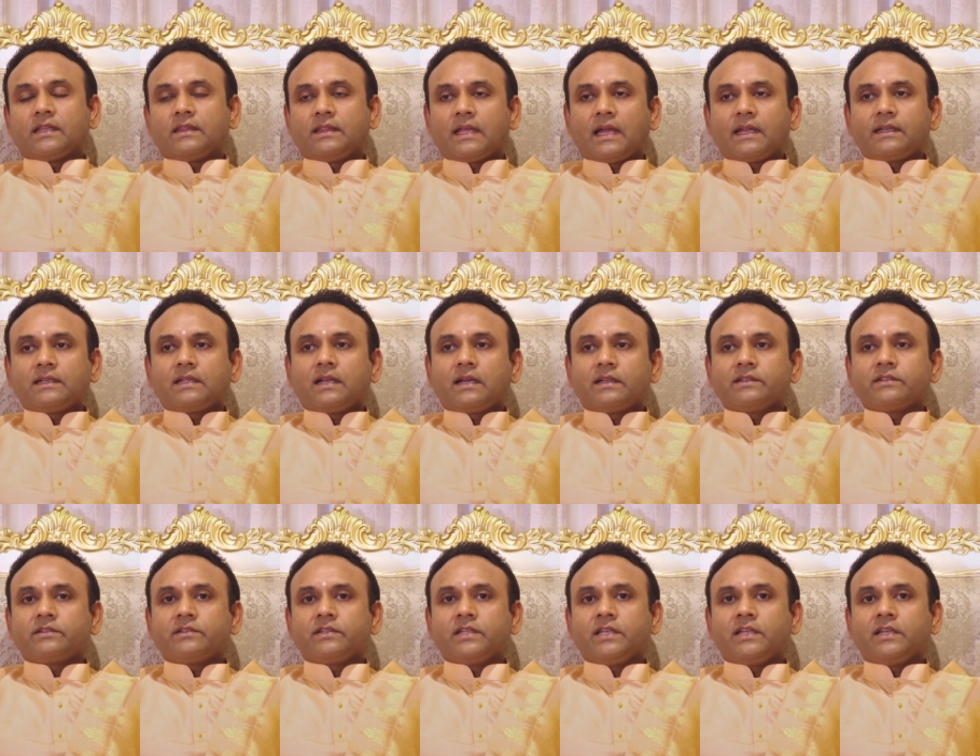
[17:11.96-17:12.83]
That
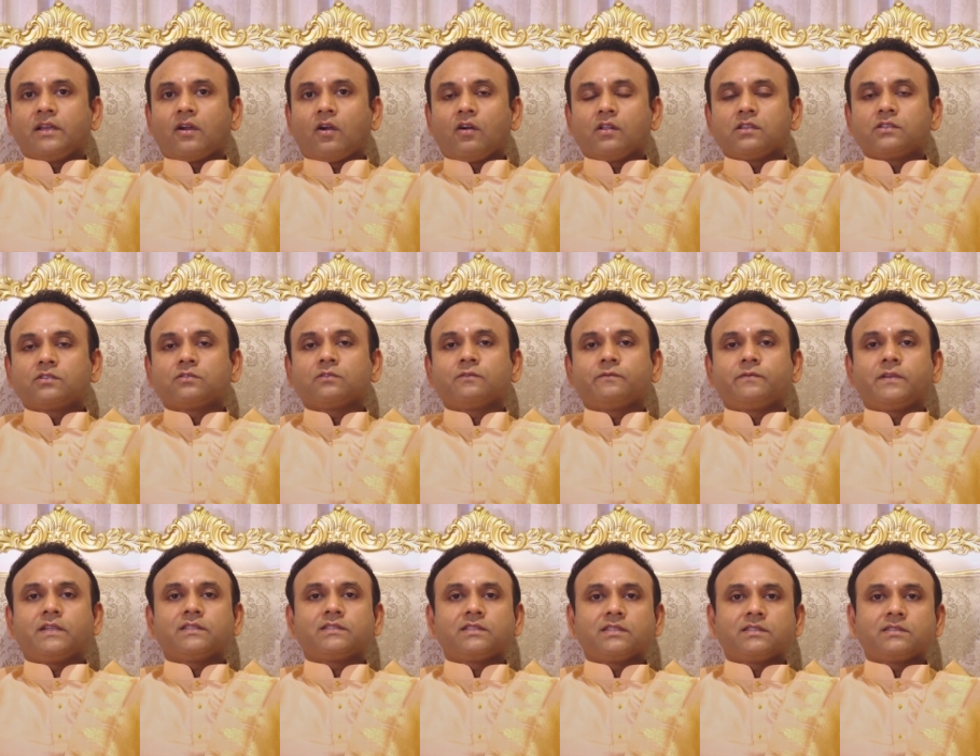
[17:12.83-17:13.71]
country also
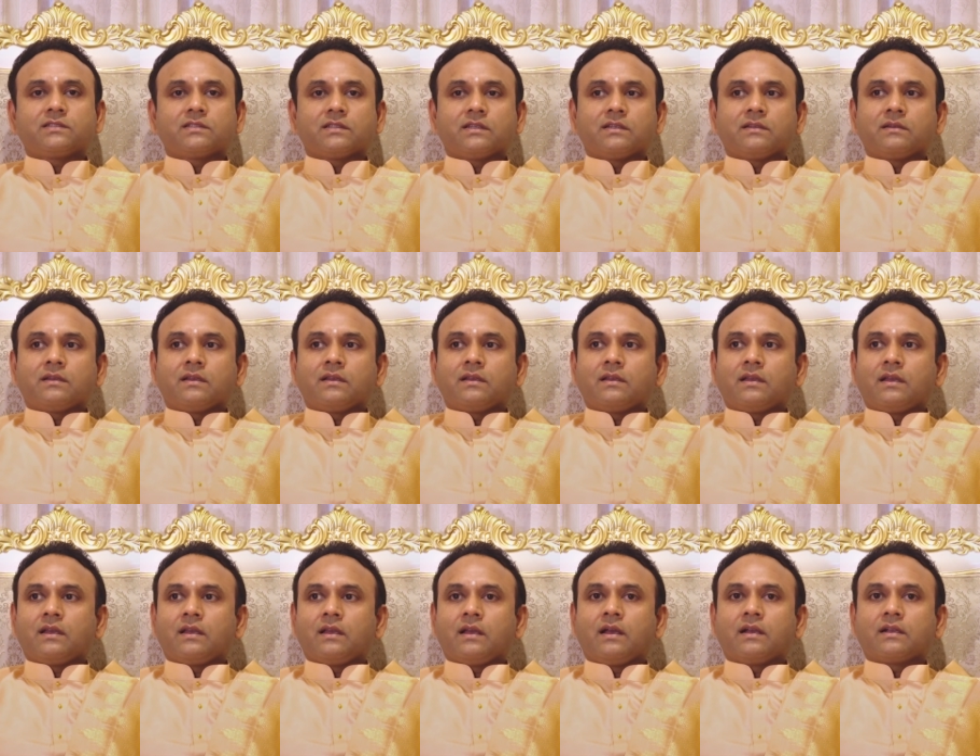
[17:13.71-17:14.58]
faces
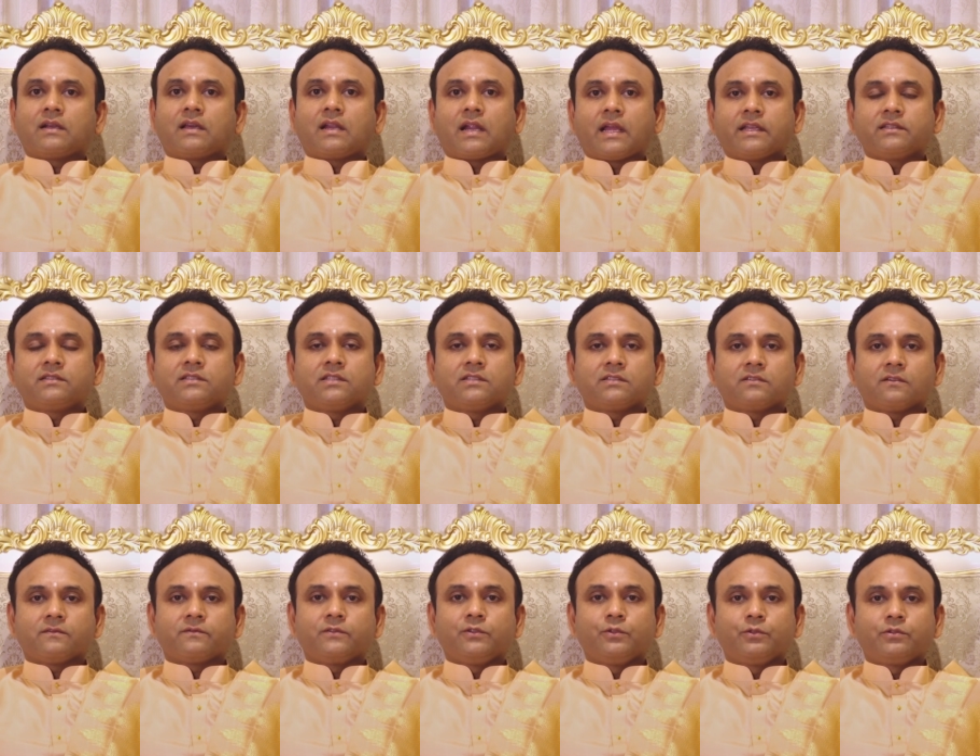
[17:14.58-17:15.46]
a crisis
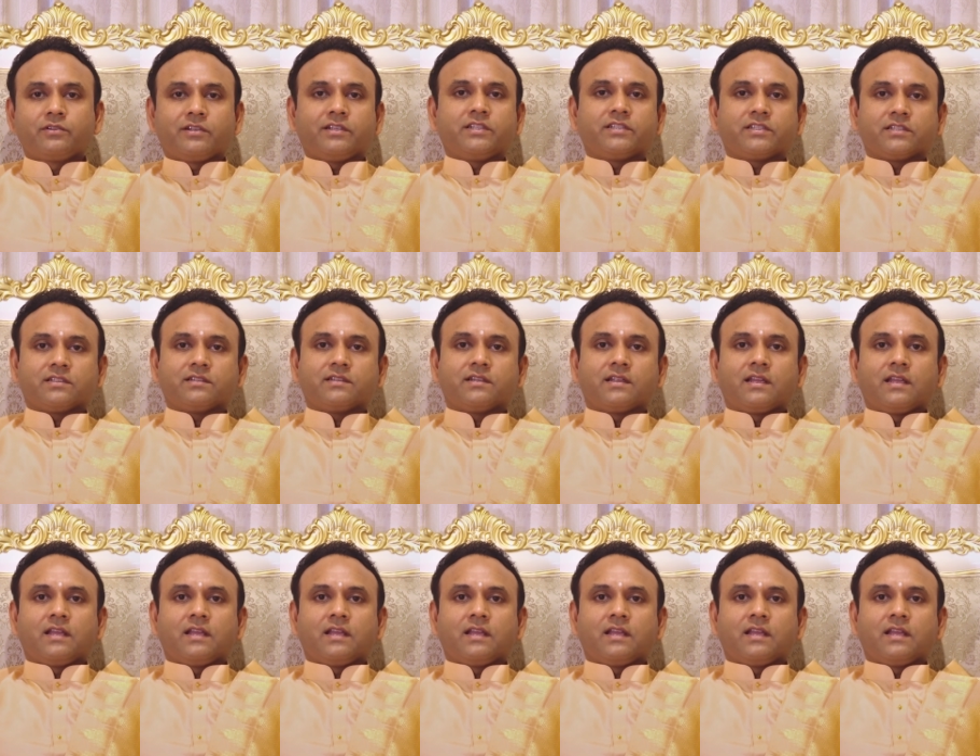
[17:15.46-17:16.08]
of nutrition.